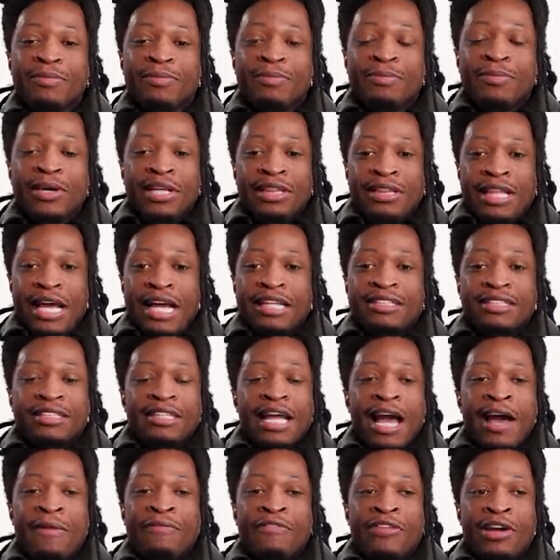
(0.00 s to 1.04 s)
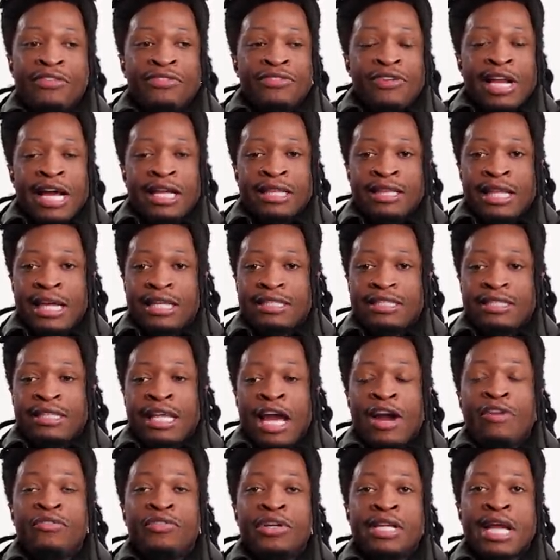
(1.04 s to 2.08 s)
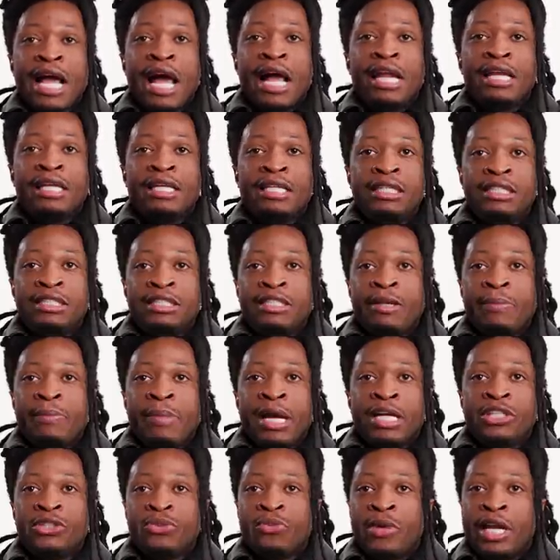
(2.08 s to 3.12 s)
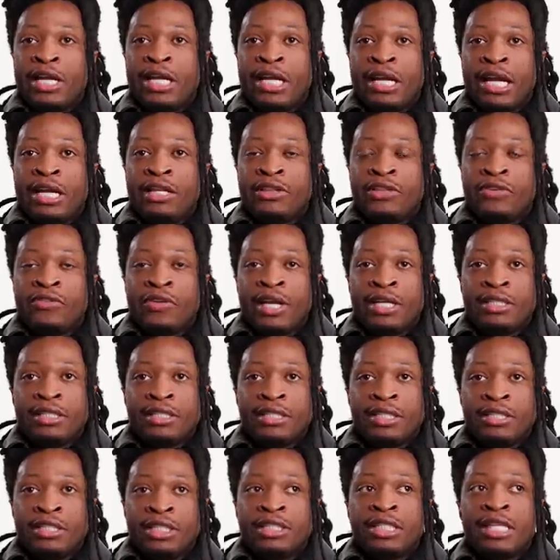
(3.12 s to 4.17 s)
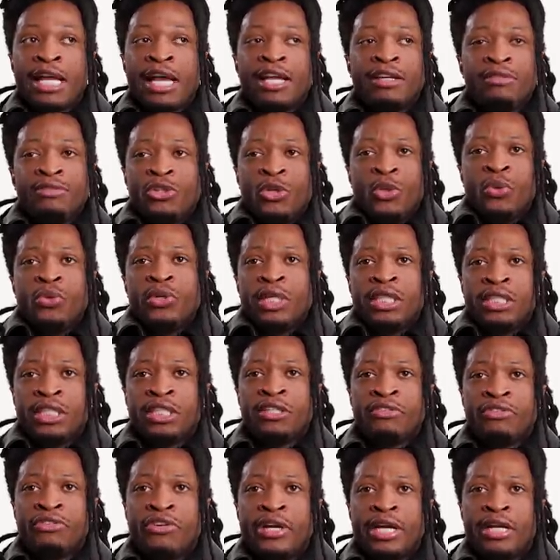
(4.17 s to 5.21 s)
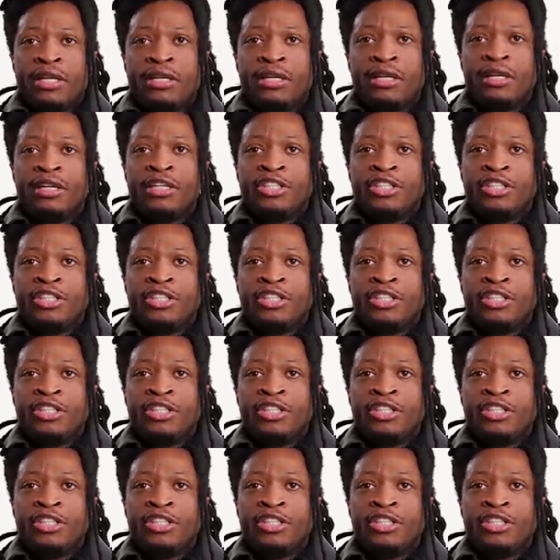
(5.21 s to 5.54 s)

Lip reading: But I feel like that reality is the best way to get it to register. Just like Google is your friend.